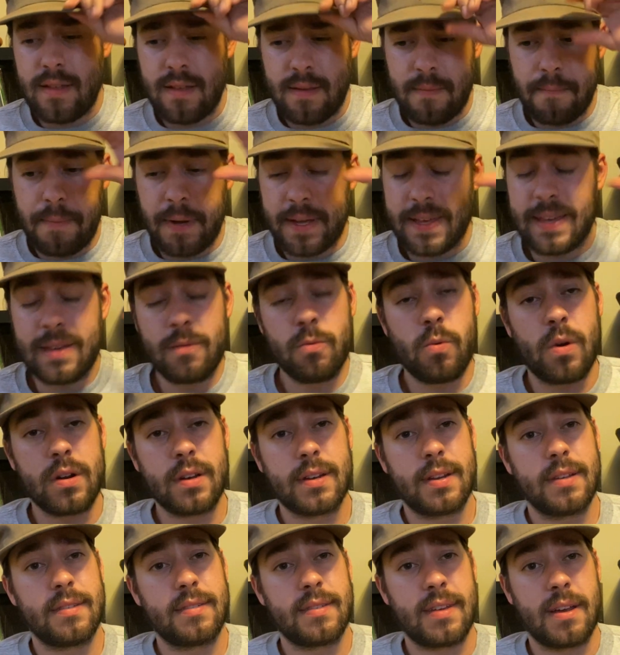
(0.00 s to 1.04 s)
But he wanted
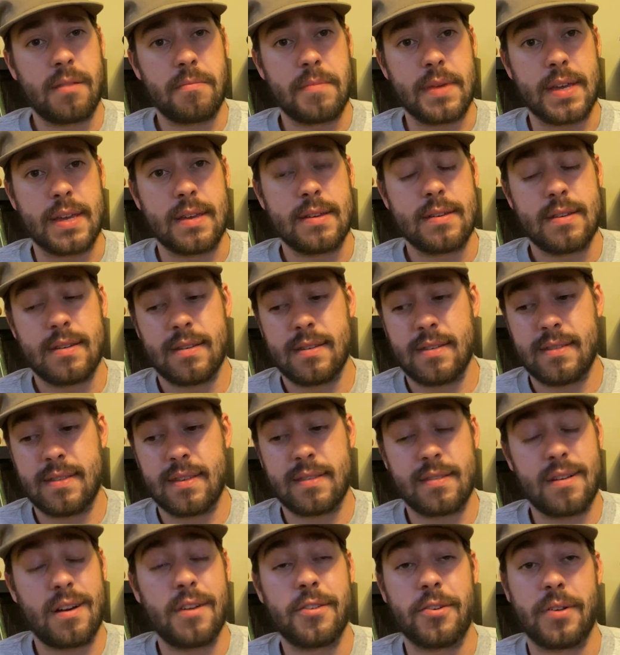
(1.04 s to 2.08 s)
to send me
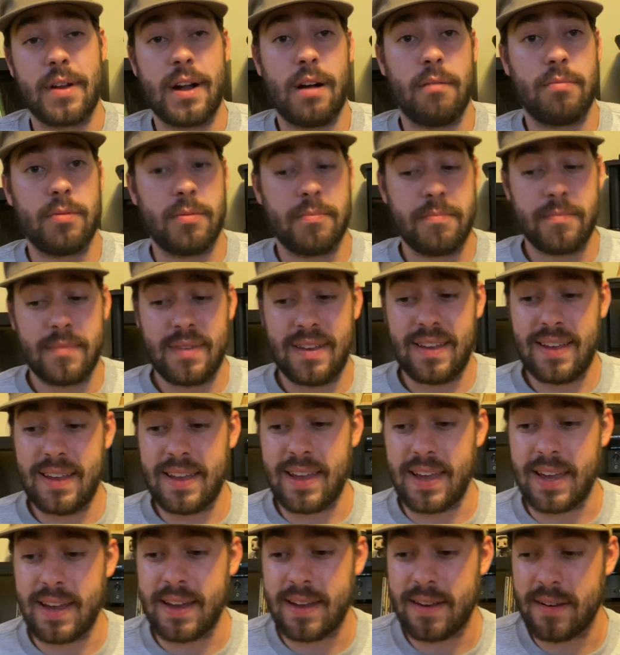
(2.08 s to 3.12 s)
this other album.
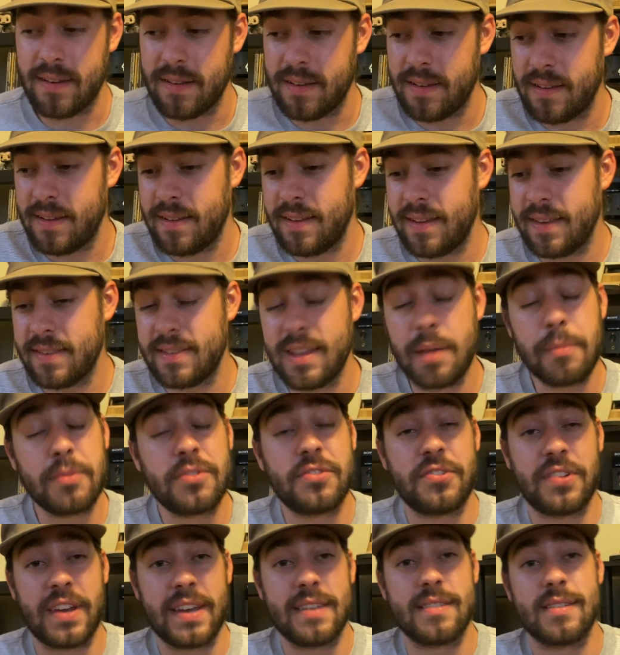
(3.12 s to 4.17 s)
And his name is
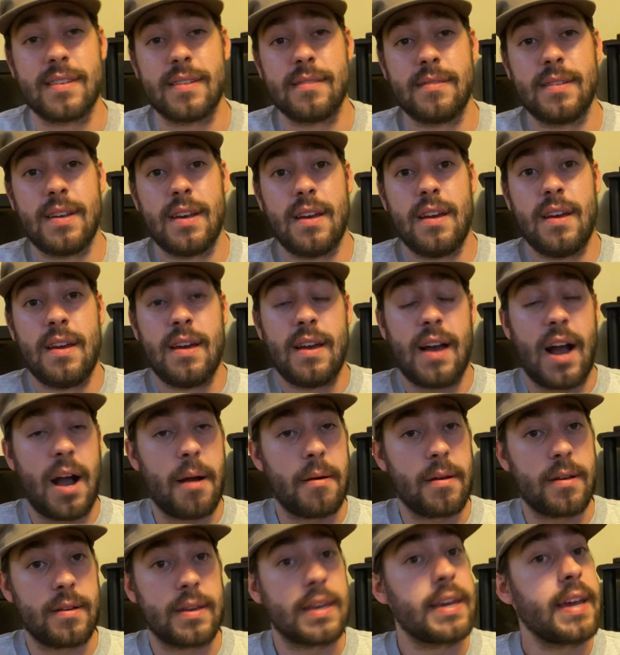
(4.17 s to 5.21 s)
Jason.
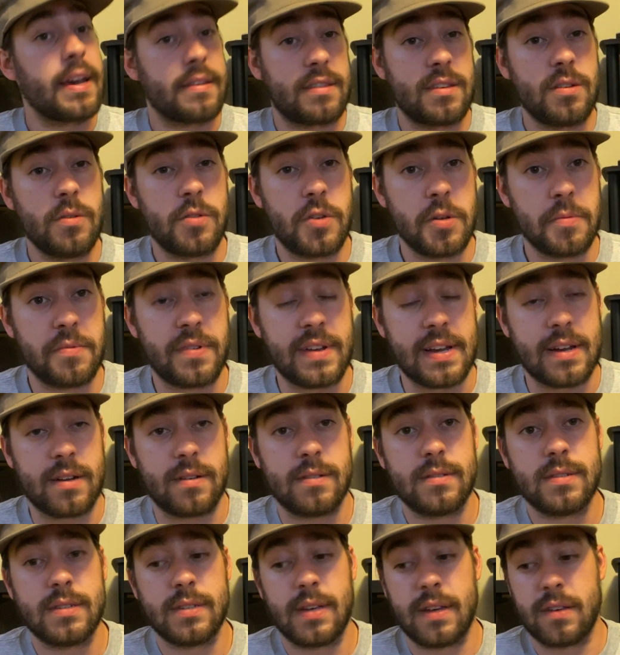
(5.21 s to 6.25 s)
He has a YouTube channel
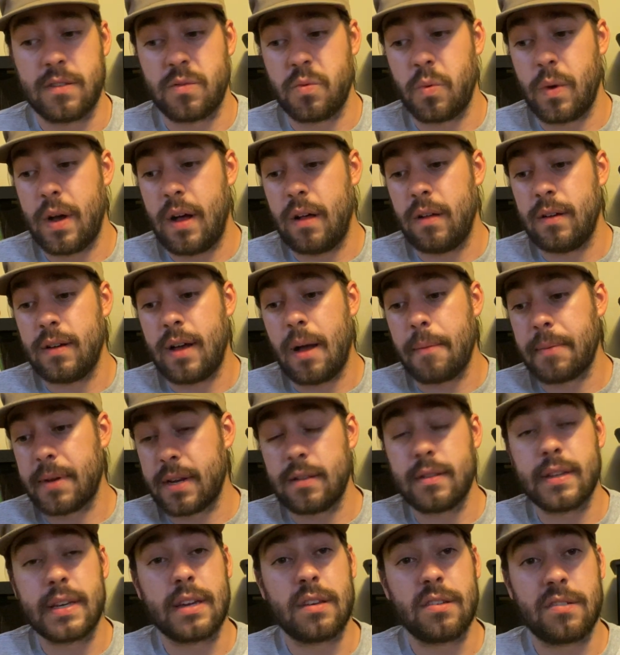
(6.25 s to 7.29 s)
as well. I'm going to
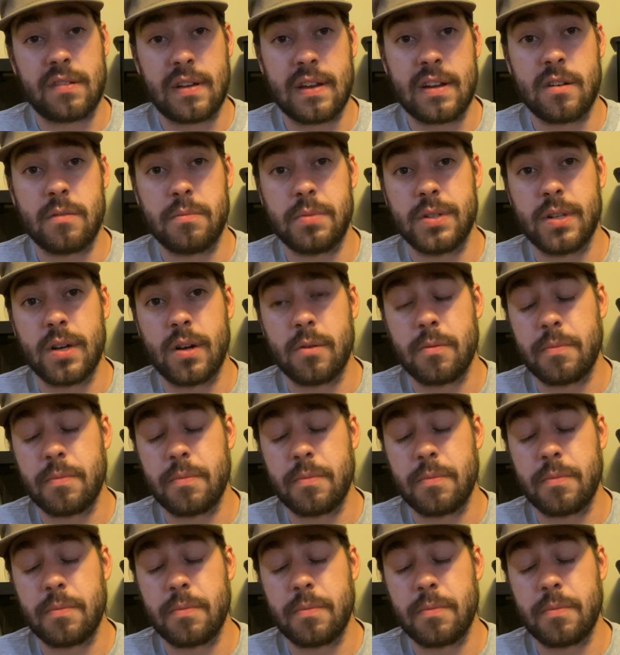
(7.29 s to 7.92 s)
link his channel below